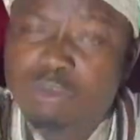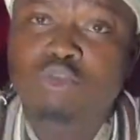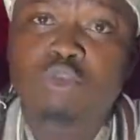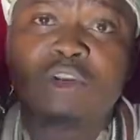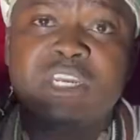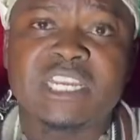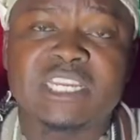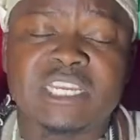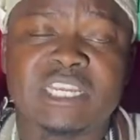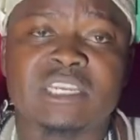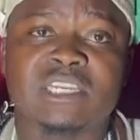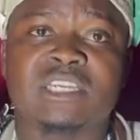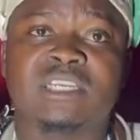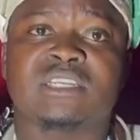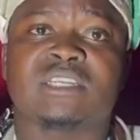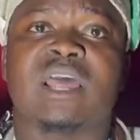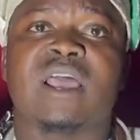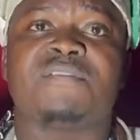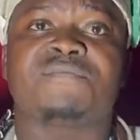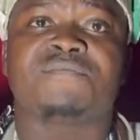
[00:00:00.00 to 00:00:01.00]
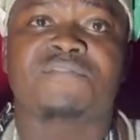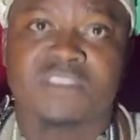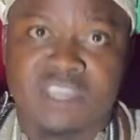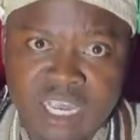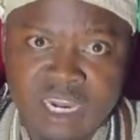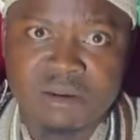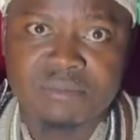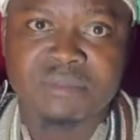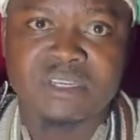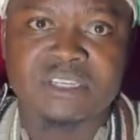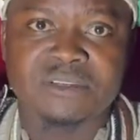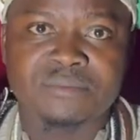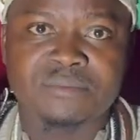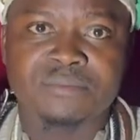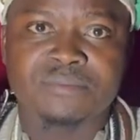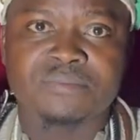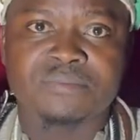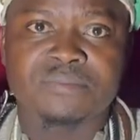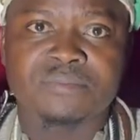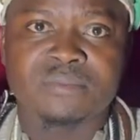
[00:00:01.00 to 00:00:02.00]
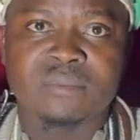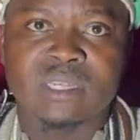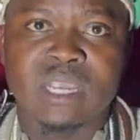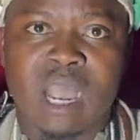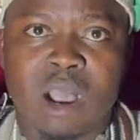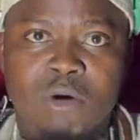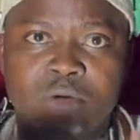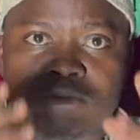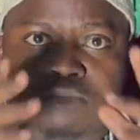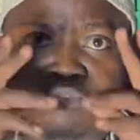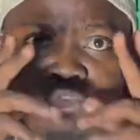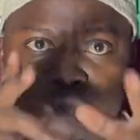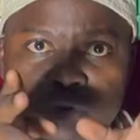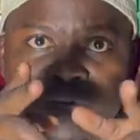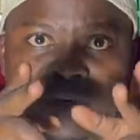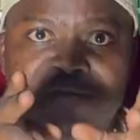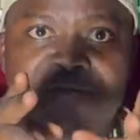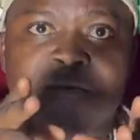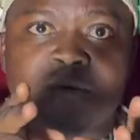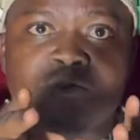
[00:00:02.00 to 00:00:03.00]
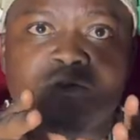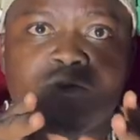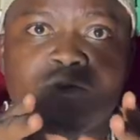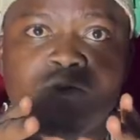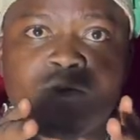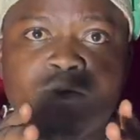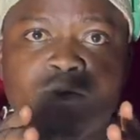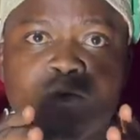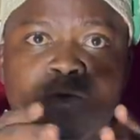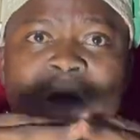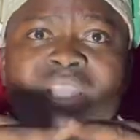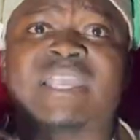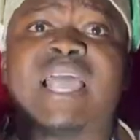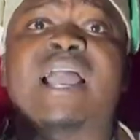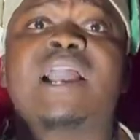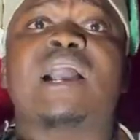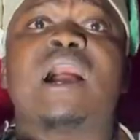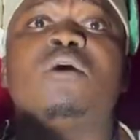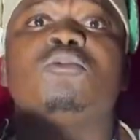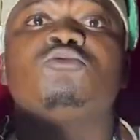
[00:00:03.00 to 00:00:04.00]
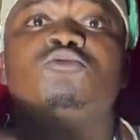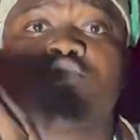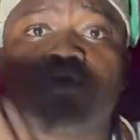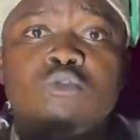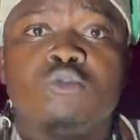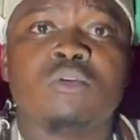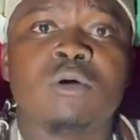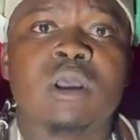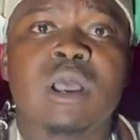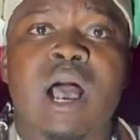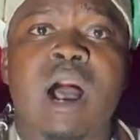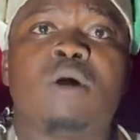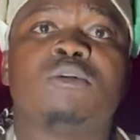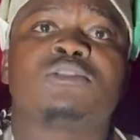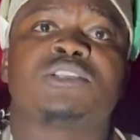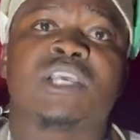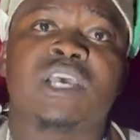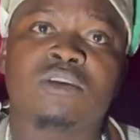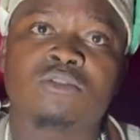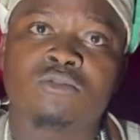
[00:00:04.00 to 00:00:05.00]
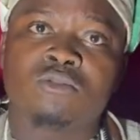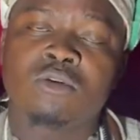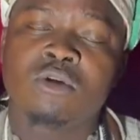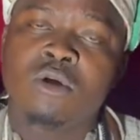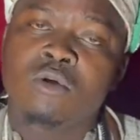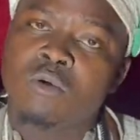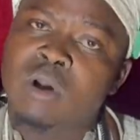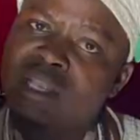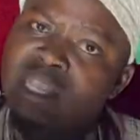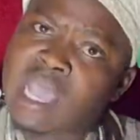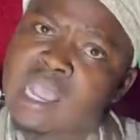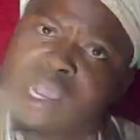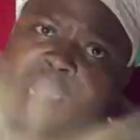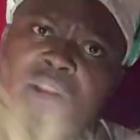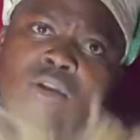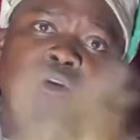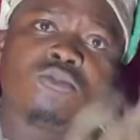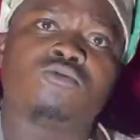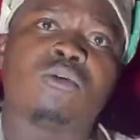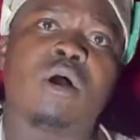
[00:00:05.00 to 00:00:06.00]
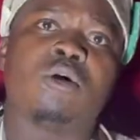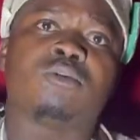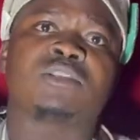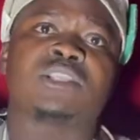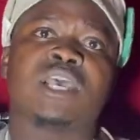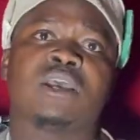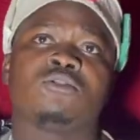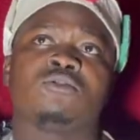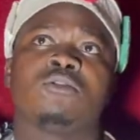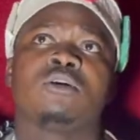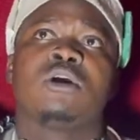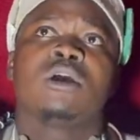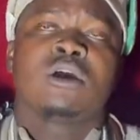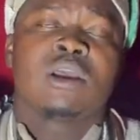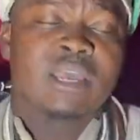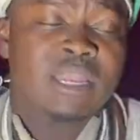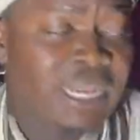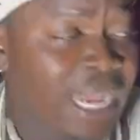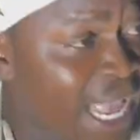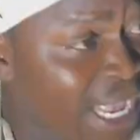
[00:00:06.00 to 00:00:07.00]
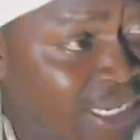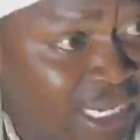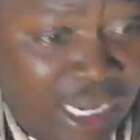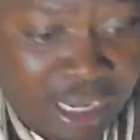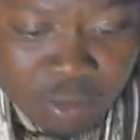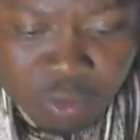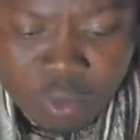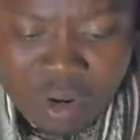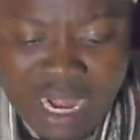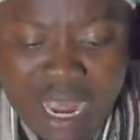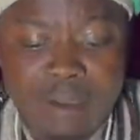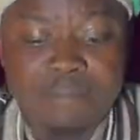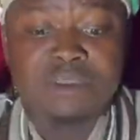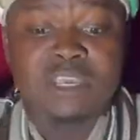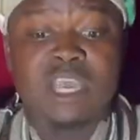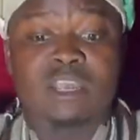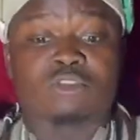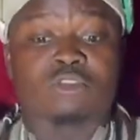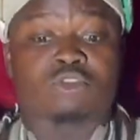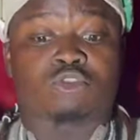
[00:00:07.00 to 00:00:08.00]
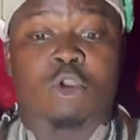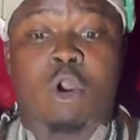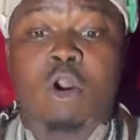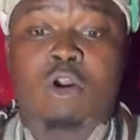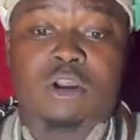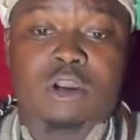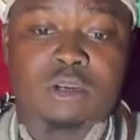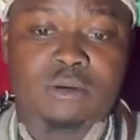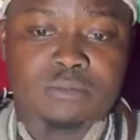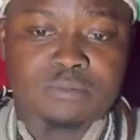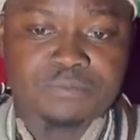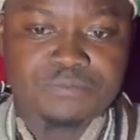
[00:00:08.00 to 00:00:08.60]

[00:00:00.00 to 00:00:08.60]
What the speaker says: you need in this life, tell me. I will do it for you. What I can do, I will tell you. What I cannot do, I will tell you. Like, when I'm here to talk,